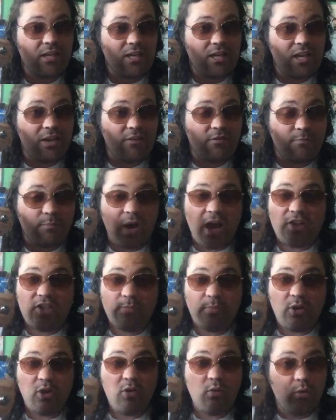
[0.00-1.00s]
If
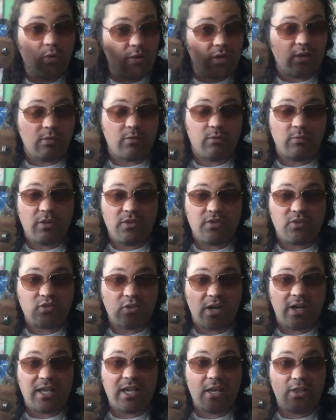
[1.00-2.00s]
possible, let's
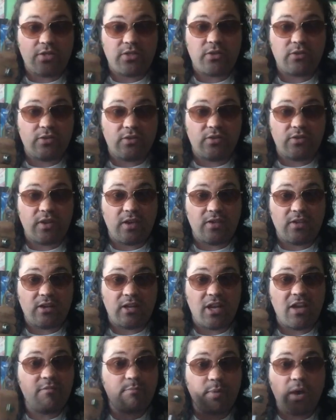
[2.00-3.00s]
try to get a third season,
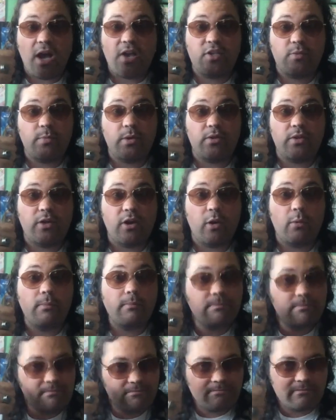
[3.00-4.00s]
if possible, though.
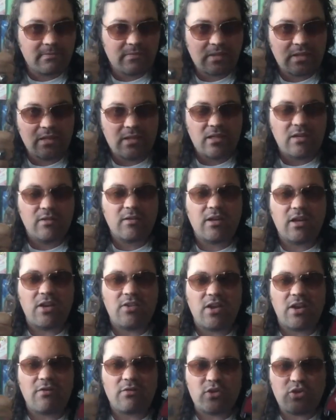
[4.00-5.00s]
Because
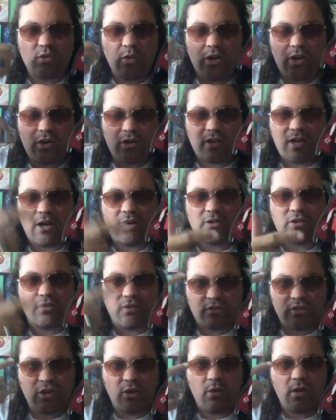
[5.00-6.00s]
I've enjoyed our characters
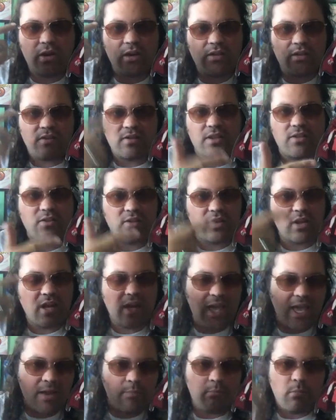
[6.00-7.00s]
of Toa, Setsuna,
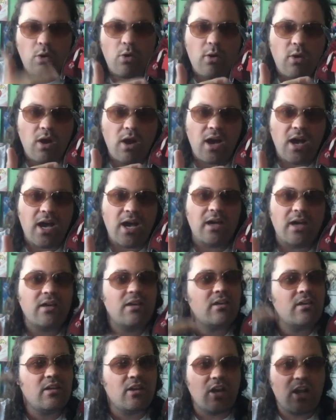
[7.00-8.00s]
and Moha,
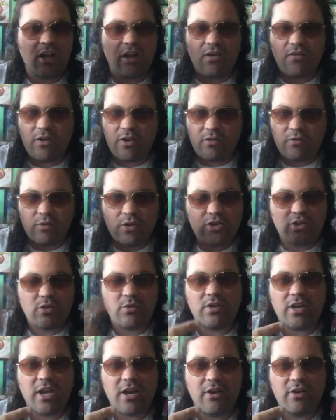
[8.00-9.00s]
and of our original
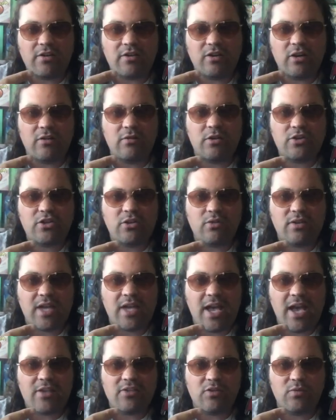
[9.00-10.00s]

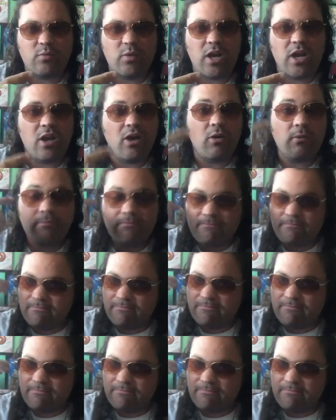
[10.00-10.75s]
cast as well.